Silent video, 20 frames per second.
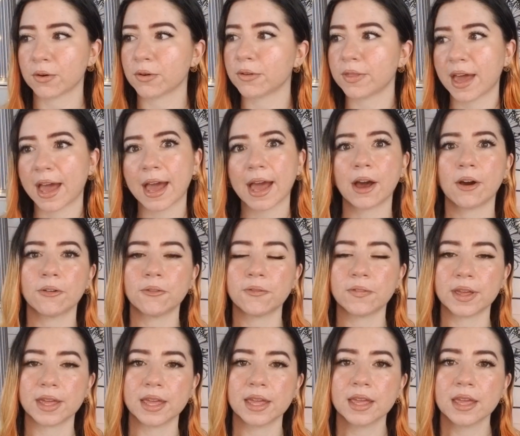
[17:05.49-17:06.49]
or that
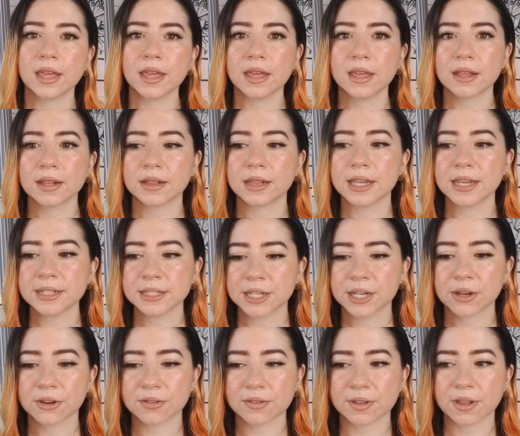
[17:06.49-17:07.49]
outfit. Think
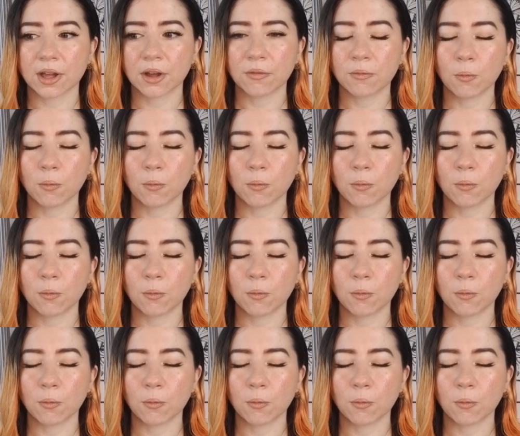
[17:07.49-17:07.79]
to yourself,